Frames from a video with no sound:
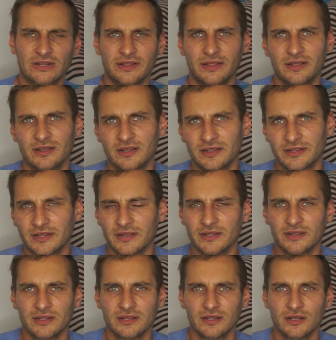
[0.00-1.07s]
a
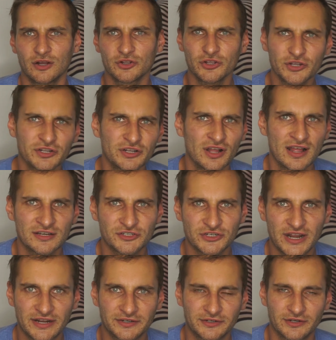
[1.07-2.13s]
good
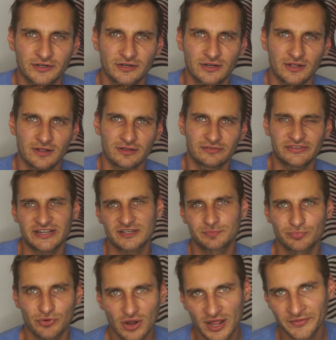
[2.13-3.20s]
contractor takes
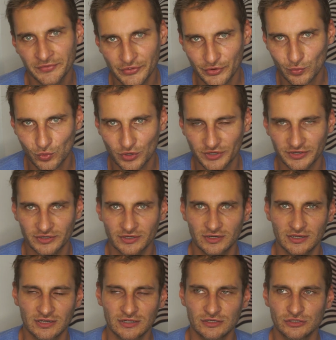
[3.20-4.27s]
pride in their work.
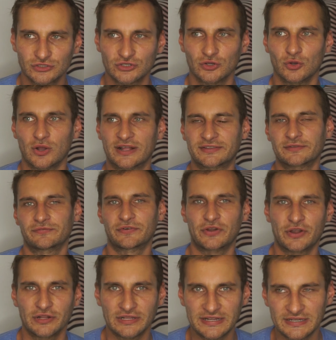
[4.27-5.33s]
So at the
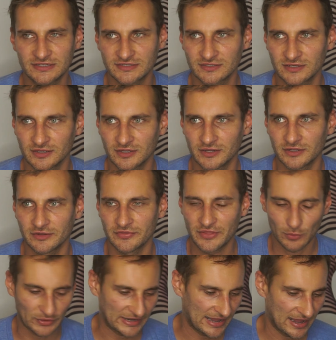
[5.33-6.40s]
very least, they
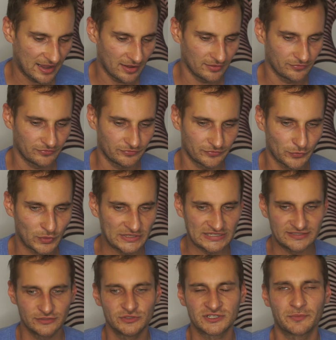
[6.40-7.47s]
would have, when
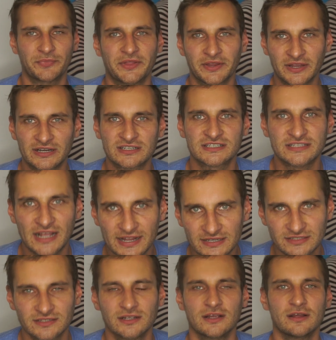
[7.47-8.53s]
they do something and it's
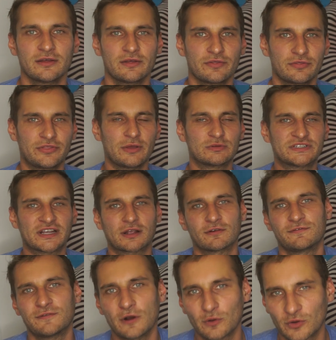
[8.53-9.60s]
nice, they would take a
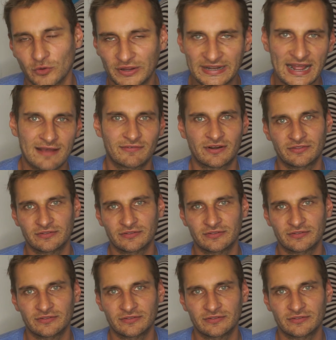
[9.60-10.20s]
photo and have it